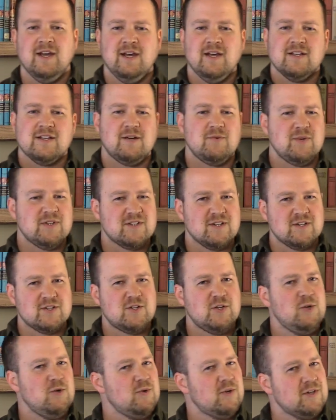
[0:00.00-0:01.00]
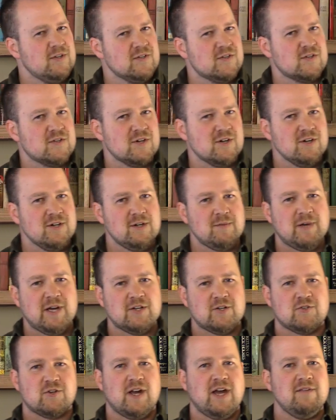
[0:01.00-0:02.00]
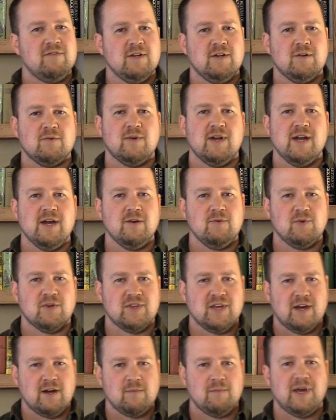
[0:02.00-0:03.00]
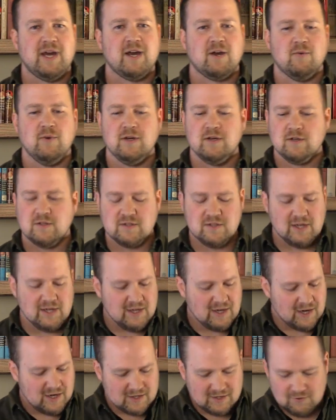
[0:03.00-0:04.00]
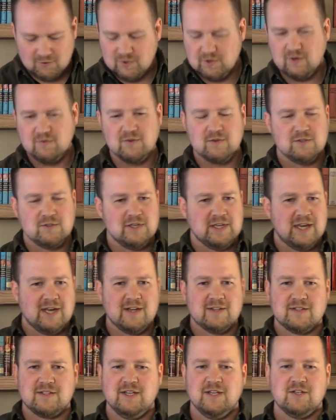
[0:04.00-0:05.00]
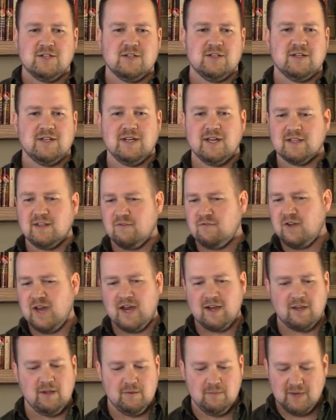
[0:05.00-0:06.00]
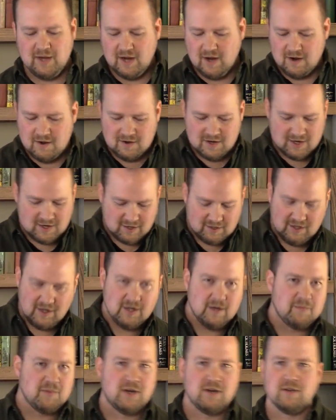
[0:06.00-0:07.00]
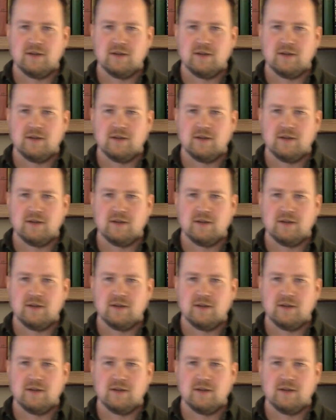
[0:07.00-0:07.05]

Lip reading: So I wasn't too concerned about driving around without a back window. So I went over to a gas station, I got the vacuum out, and I cleaned up all the